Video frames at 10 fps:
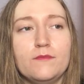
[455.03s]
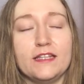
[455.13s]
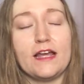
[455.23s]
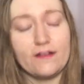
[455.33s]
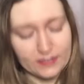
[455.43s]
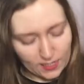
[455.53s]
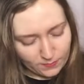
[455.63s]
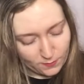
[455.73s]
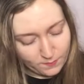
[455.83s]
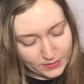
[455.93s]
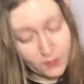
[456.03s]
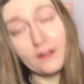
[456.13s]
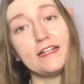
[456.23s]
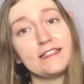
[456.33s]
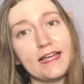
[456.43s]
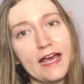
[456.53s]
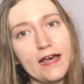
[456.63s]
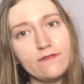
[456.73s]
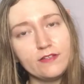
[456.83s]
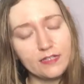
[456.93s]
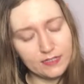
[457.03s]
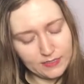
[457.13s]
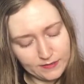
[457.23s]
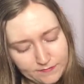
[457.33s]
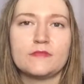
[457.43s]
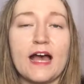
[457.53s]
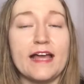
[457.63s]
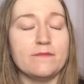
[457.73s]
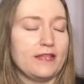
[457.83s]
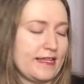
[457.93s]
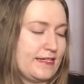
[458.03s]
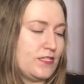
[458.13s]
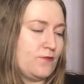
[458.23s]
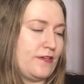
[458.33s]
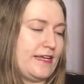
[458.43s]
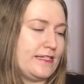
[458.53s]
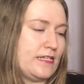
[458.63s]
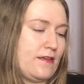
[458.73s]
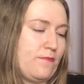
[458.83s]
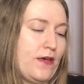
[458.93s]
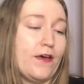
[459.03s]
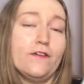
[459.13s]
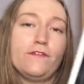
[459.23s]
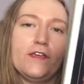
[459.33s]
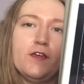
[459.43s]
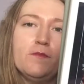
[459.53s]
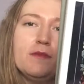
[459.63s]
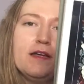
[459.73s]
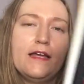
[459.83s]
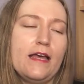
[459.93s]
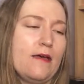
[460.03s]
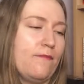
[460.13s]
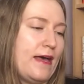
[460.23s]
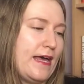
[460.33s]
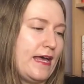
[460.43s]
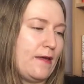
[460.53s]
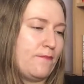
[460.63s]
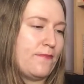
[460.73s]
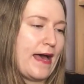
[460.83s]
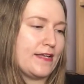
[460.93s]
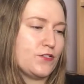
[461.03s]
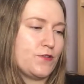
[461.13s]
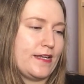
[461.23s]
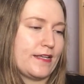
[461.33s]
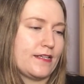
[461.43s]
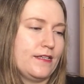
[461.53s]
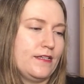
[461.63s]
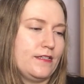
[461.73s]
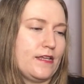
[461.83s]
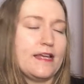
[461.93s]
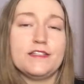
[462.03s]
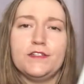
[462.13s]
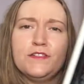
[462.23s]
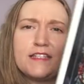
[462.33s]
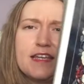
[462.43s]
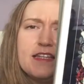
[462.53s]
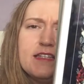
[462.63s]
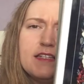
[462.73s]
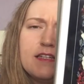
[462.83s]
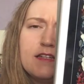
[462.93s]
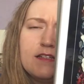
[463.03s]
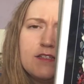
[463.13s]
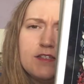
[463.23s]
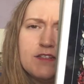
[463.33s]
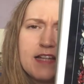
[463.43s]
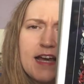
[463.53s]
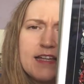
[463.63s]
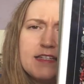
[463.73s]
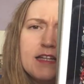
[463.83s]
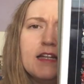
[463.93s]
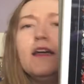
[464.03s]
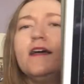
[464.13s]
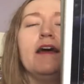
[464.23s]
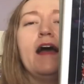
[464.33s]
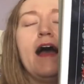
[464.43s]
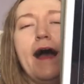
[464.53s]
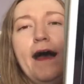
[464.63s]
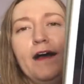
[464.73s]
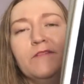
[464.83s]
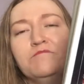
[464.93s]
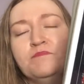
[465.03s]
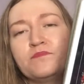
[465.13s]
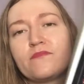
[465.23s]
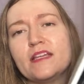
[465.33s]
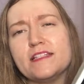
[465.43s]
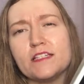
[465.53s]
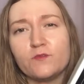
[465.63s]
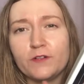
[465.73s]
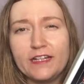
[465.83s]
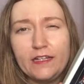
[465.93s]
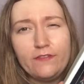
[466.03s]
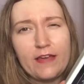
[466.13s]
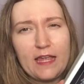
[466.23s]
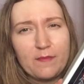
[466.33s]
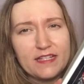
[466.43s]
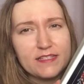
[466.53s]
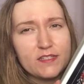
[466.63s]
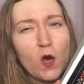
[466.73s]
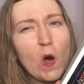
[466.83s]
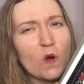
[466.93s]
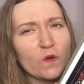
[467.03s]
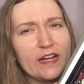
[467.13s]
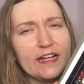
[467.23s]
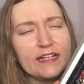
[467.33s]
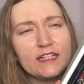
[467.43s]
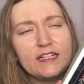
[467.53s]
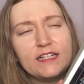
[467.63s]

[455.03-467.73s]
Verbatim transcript: but there are a couple of buddy reads I have. I am planning to read Perfume by Patrick uh, Suskind. Suskind. Um, this is a really famous horror